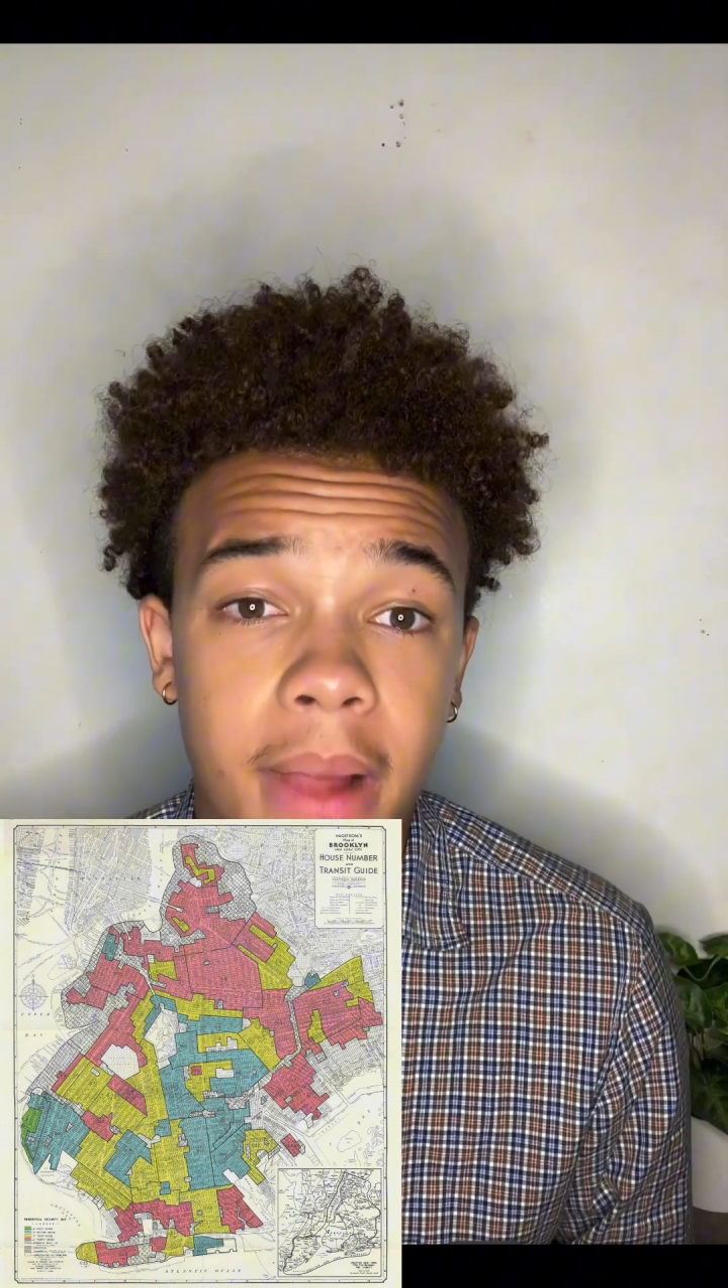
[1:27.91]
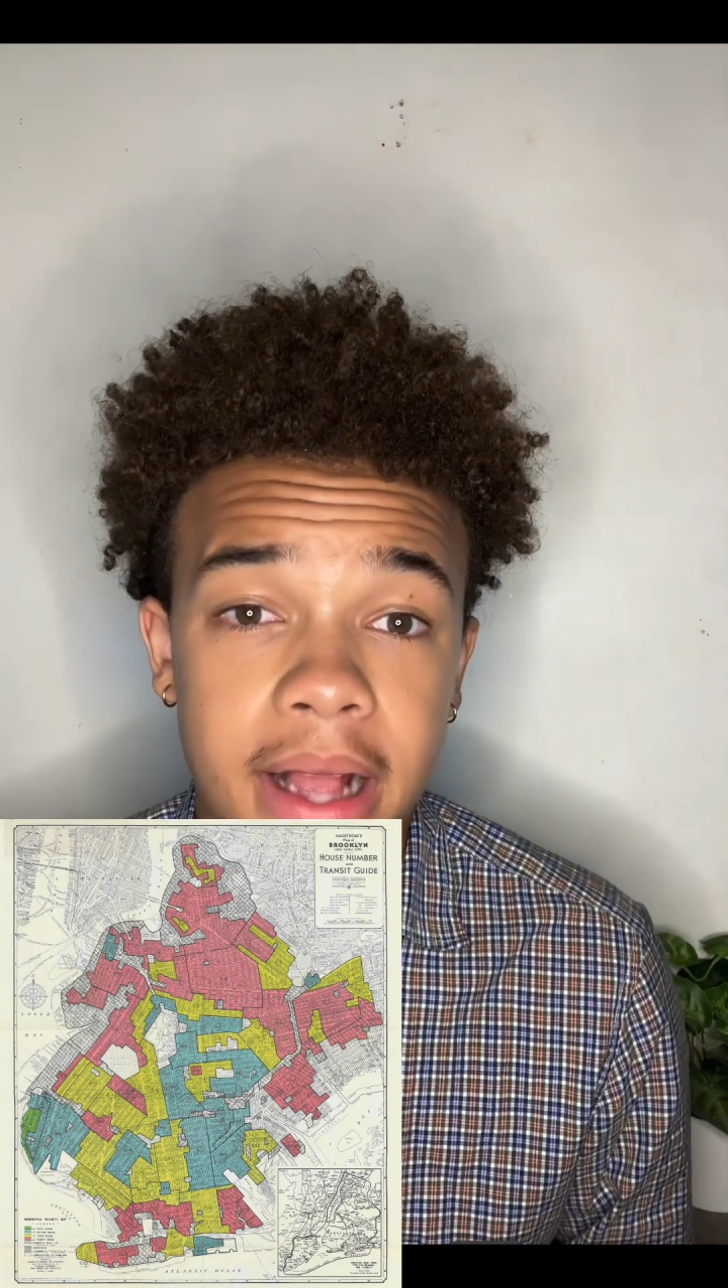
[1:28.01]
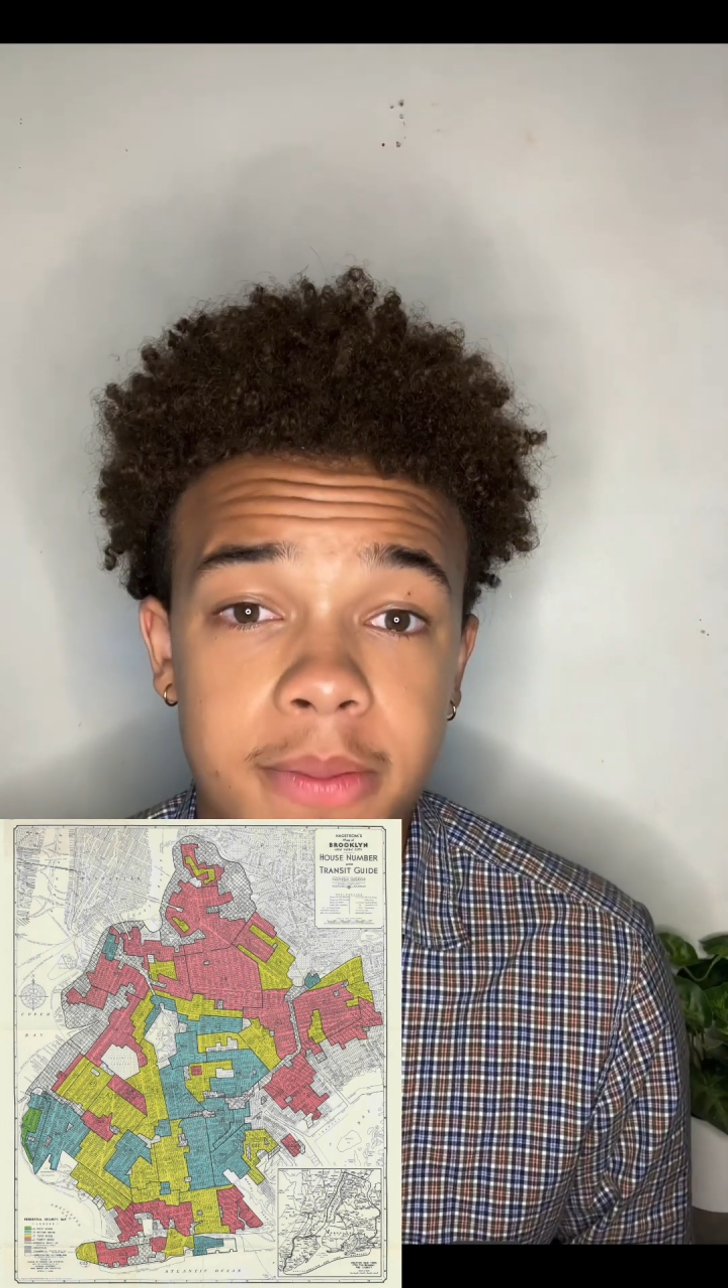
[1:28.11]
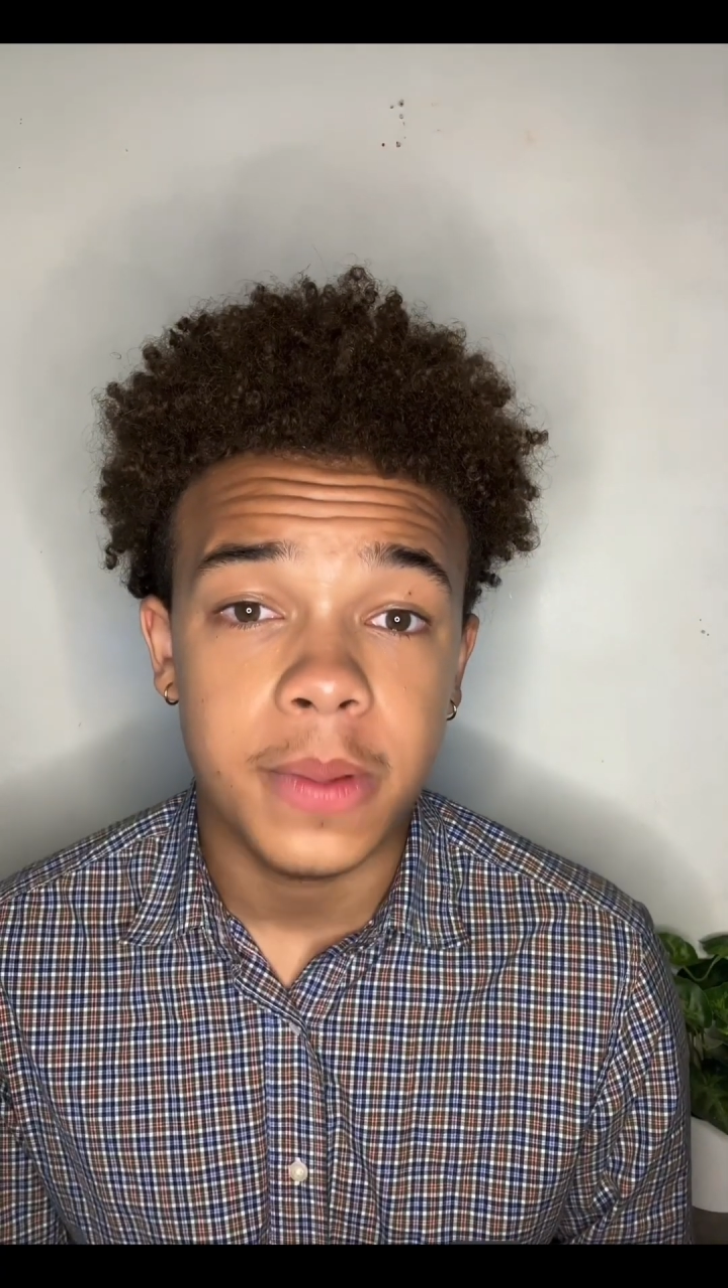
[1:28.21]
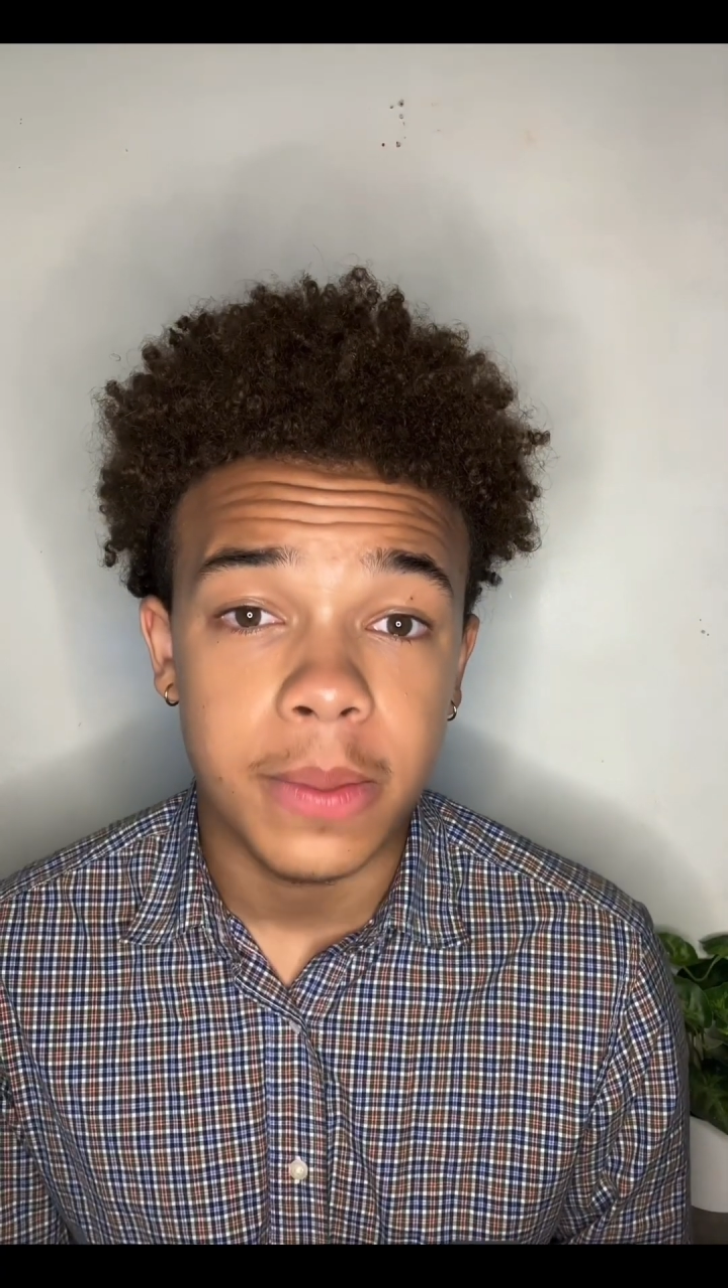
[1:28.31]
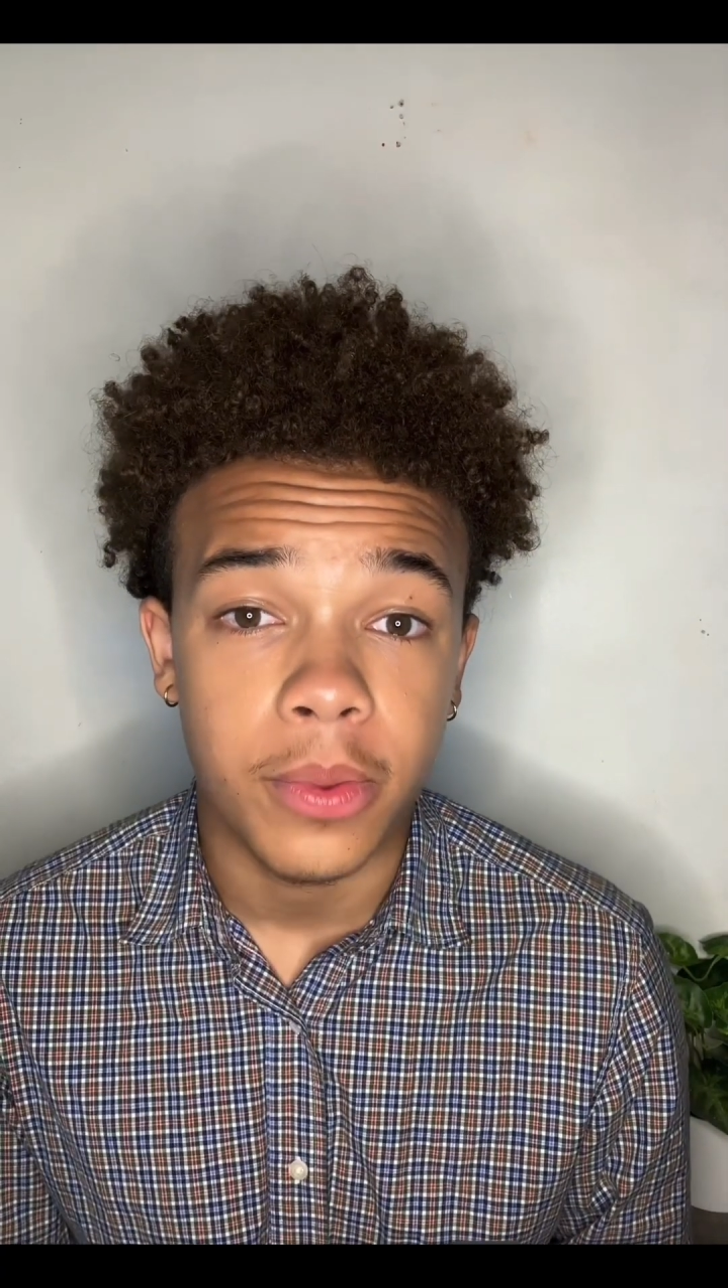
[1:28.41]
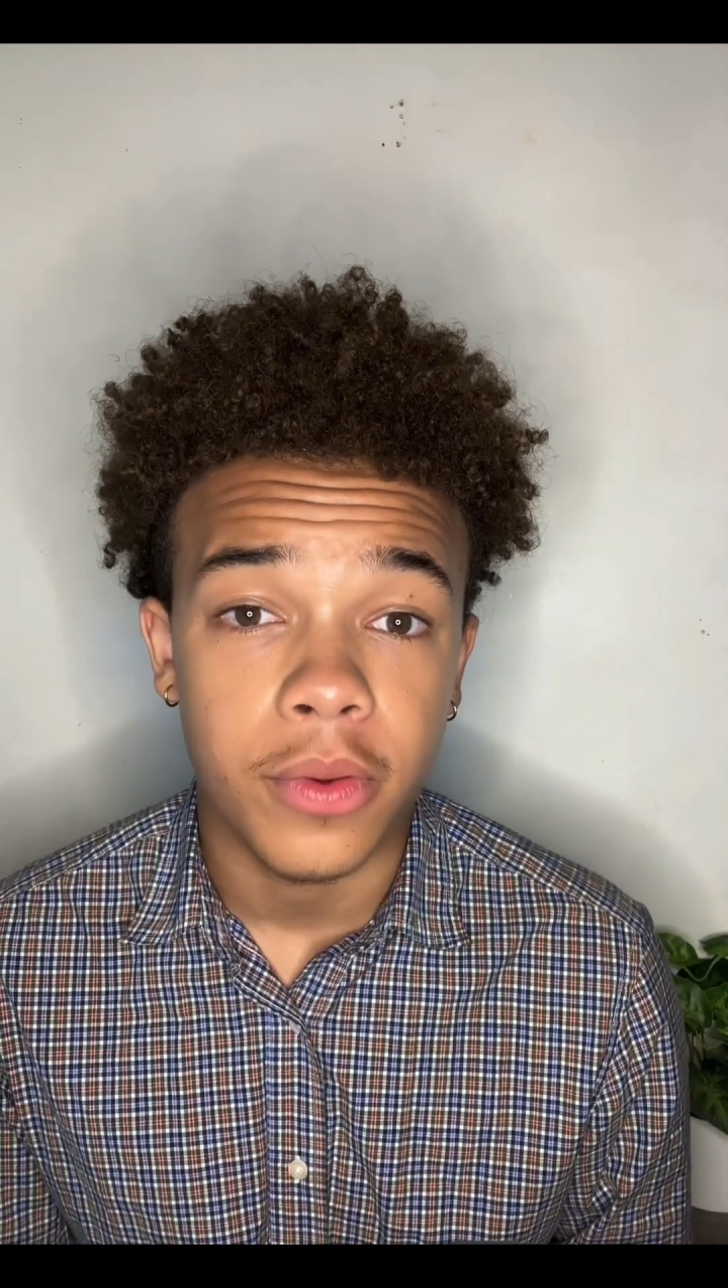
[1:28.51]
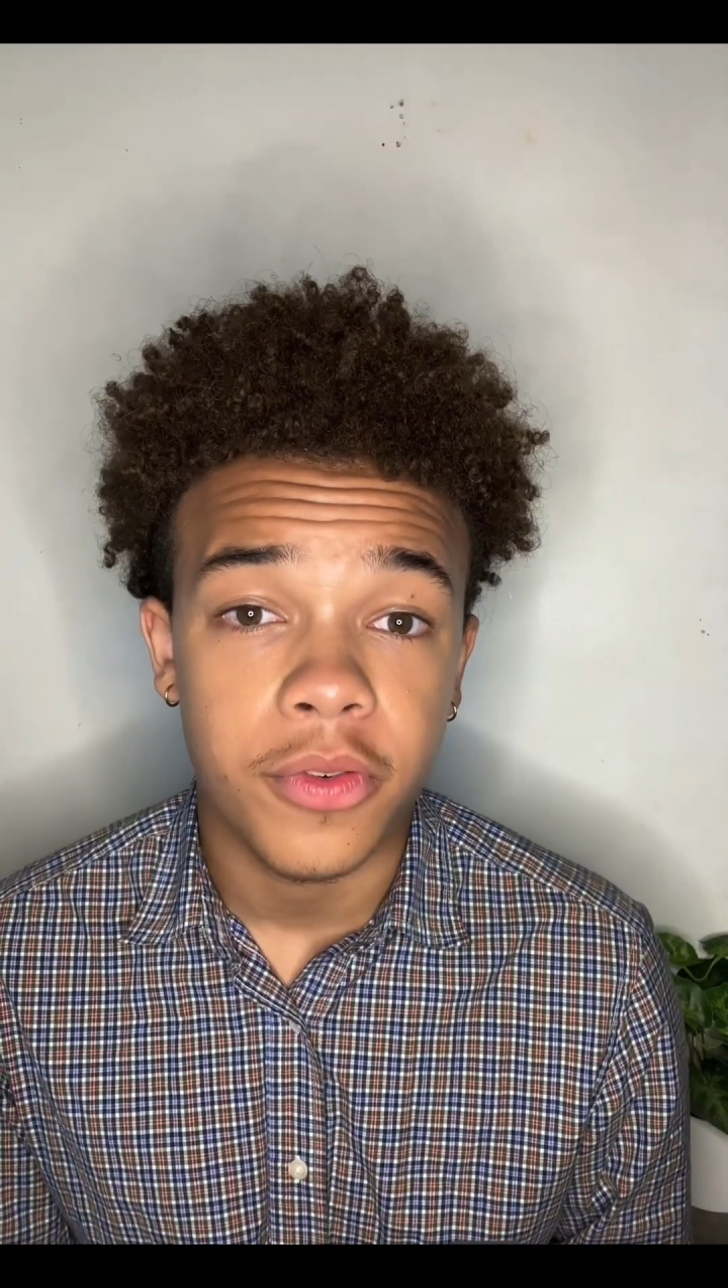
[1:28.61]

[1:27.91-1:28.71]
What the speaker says: black people